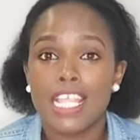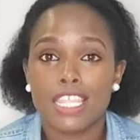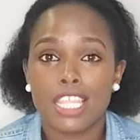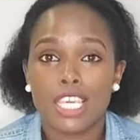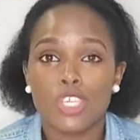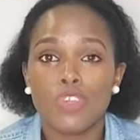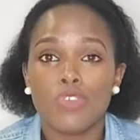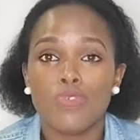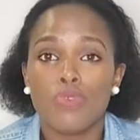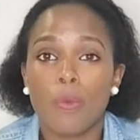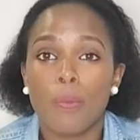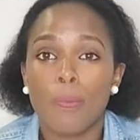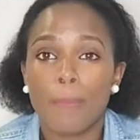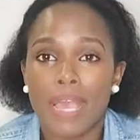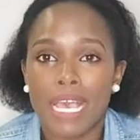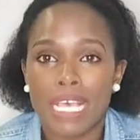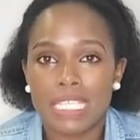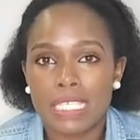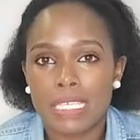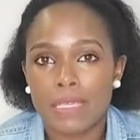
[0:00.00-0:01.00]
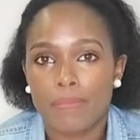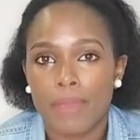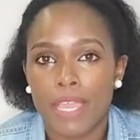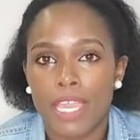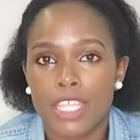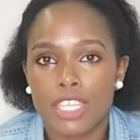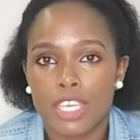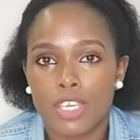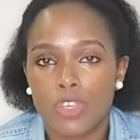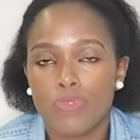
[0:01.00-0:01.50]
Thank you for passing
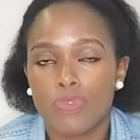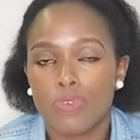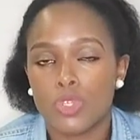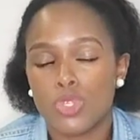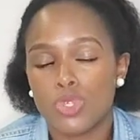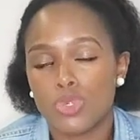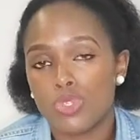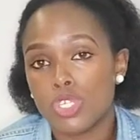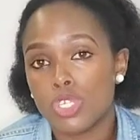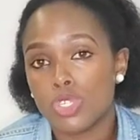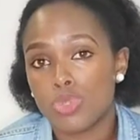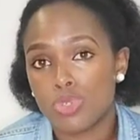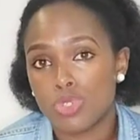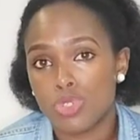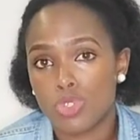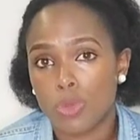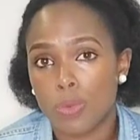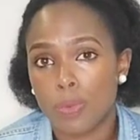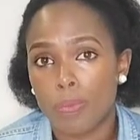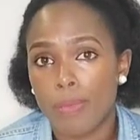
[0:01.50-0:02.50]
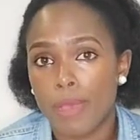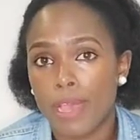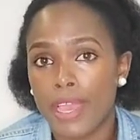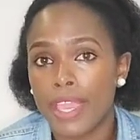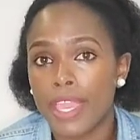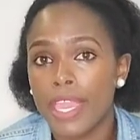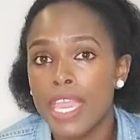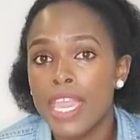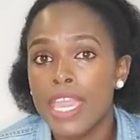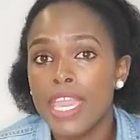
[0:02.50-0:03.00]
by, thank you for choosing to stop
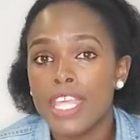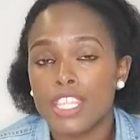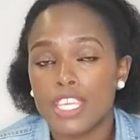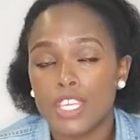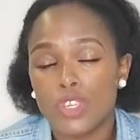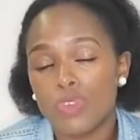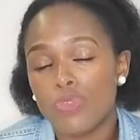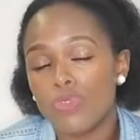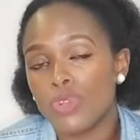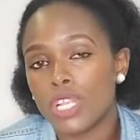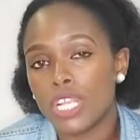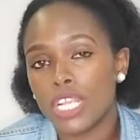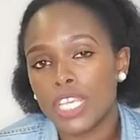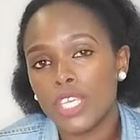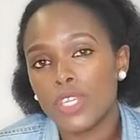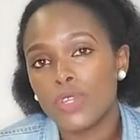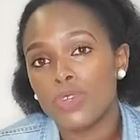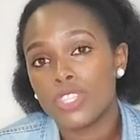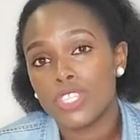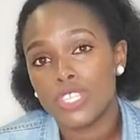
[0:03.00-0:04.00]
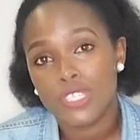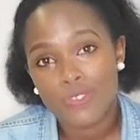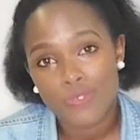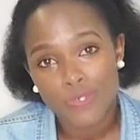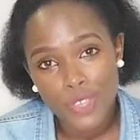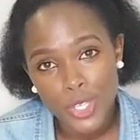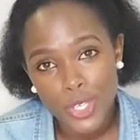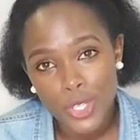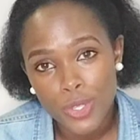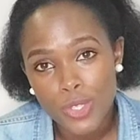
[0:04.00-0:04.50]
by, thank you for clicking on this
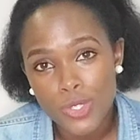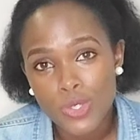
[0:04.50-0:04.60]
video.